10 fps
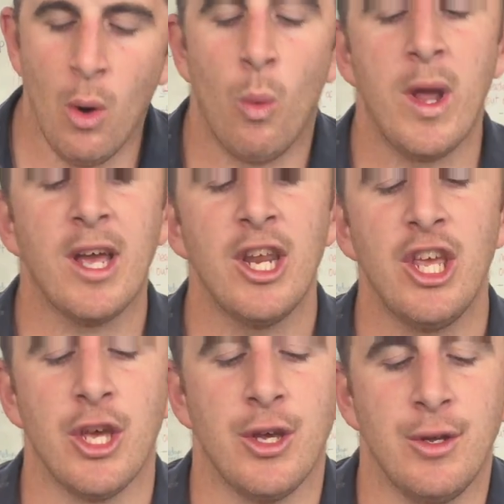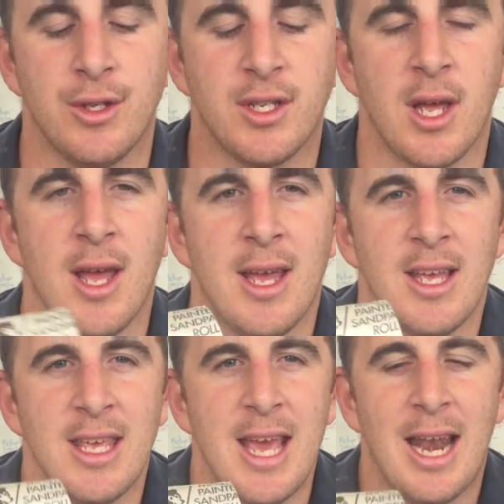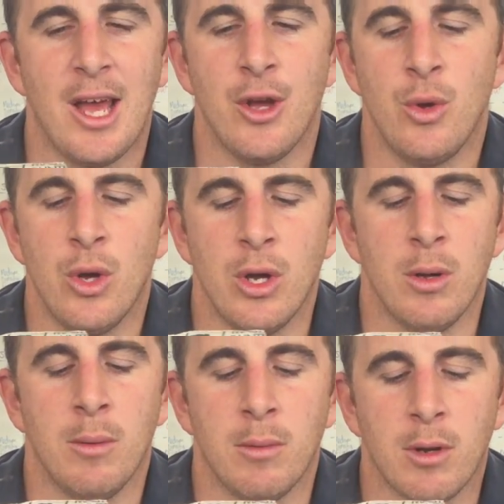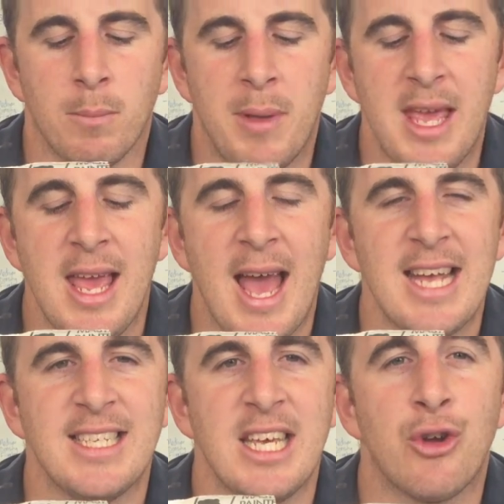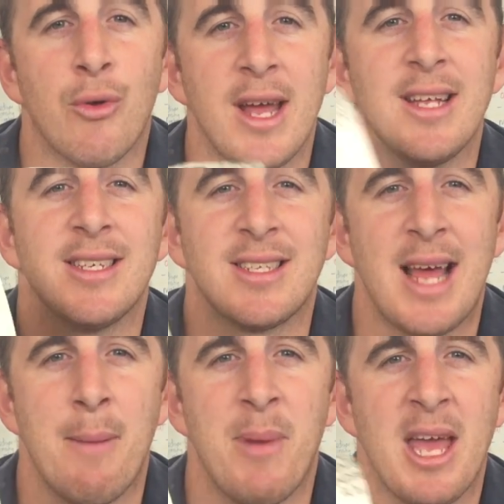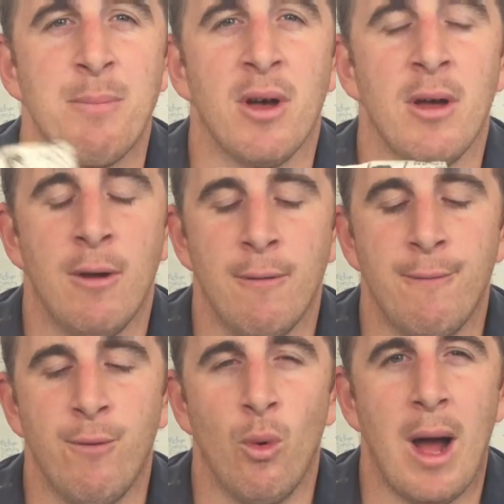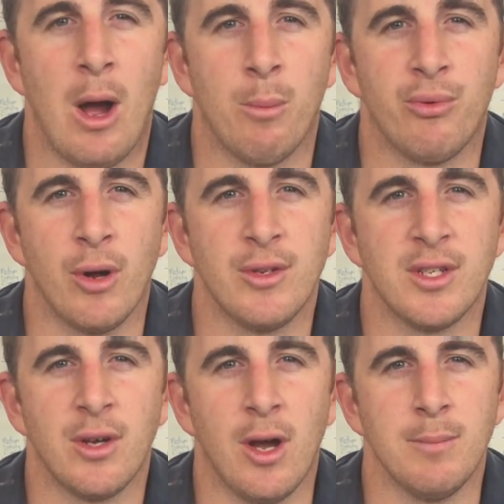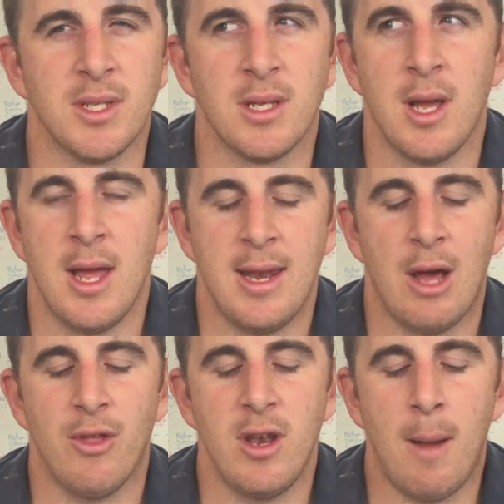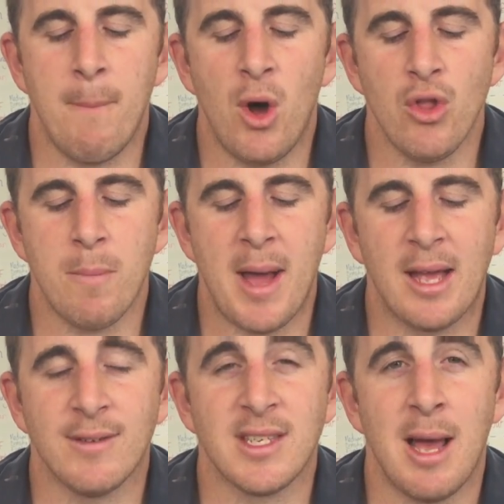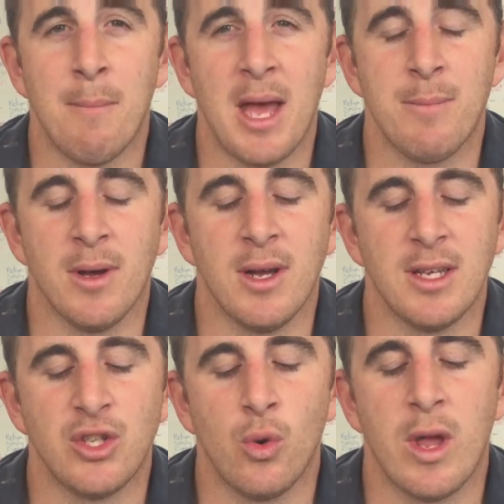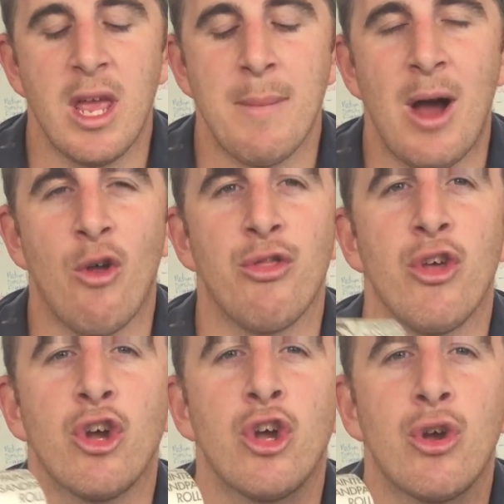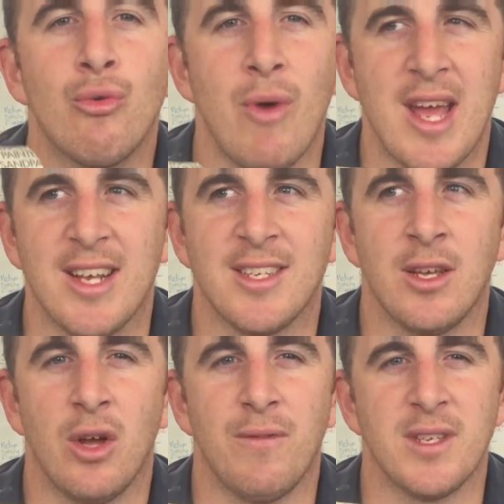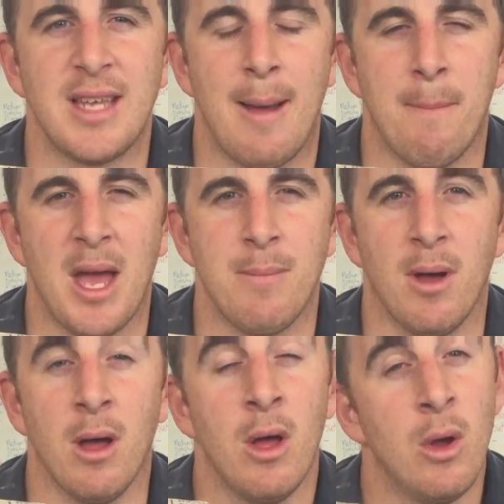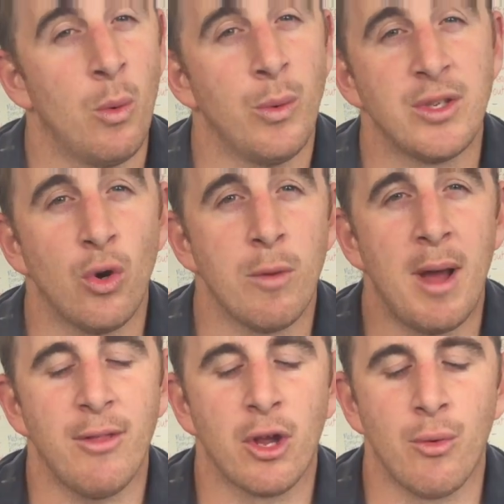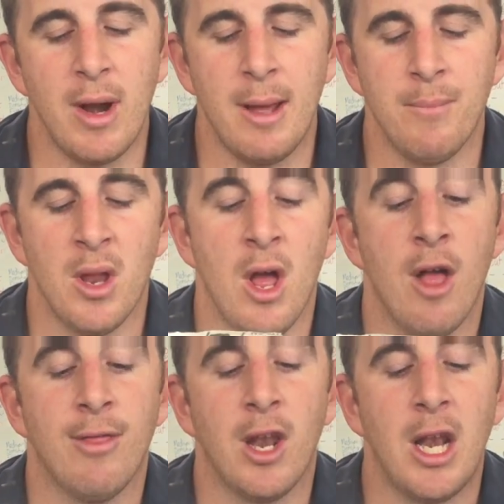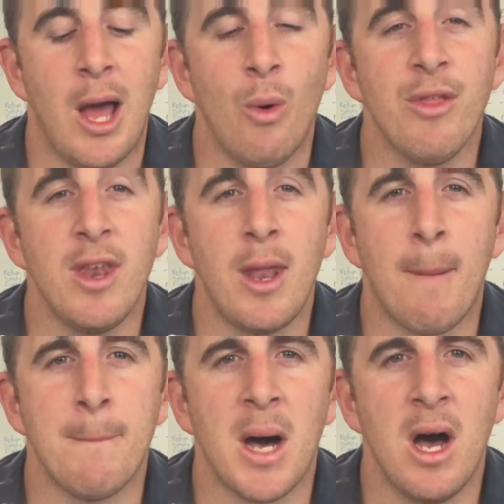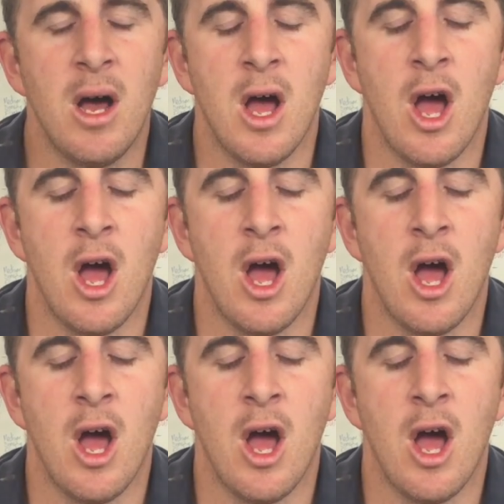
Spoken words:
We're going to use yellow P80 grit sandpaper for our prototypes. Now the number on the back of sandpaper is talking about the grit of the sandpaper. When we talk about the grit, the lower the number,